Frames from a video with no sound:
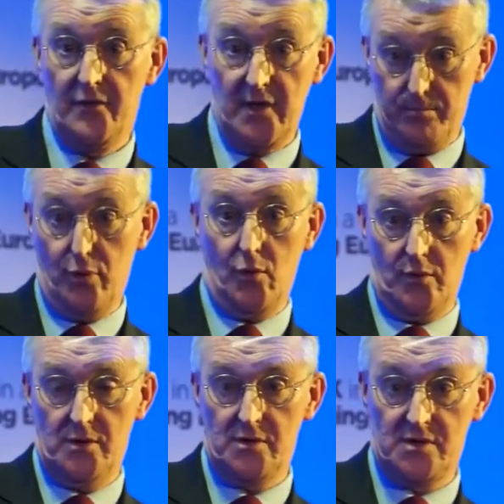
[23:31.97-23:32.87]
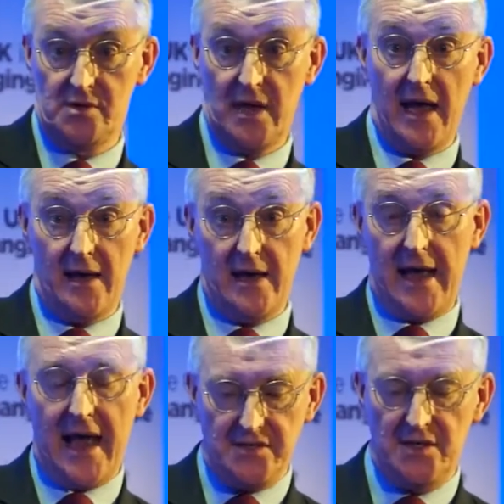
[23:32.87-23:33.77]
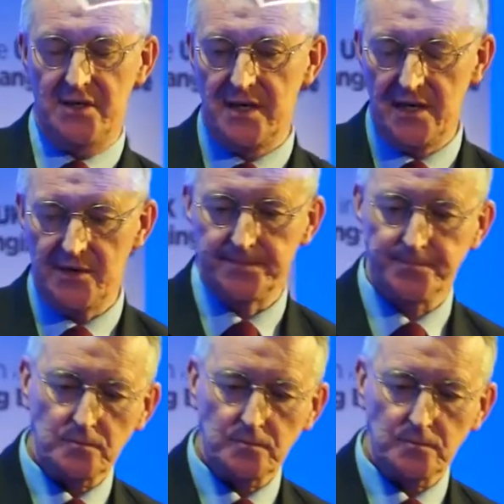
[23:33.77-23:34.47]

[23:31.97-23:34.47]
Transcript: the importance, as indeed